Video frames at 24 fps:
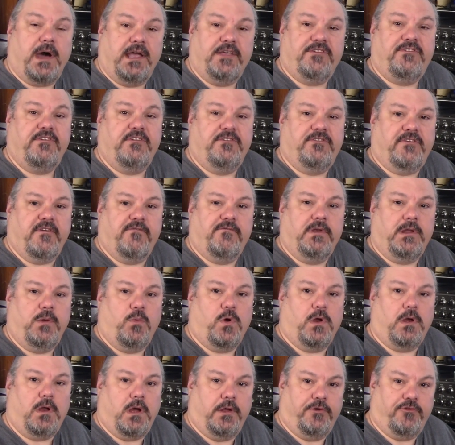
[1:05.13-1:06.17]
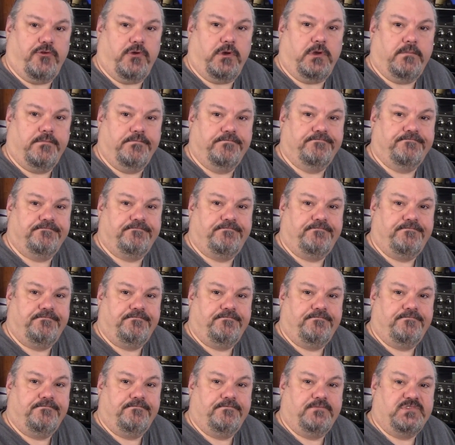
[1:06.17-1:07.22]
IC7100
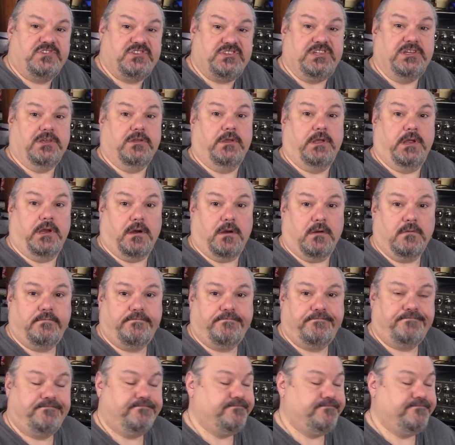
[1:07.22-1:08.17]
still here.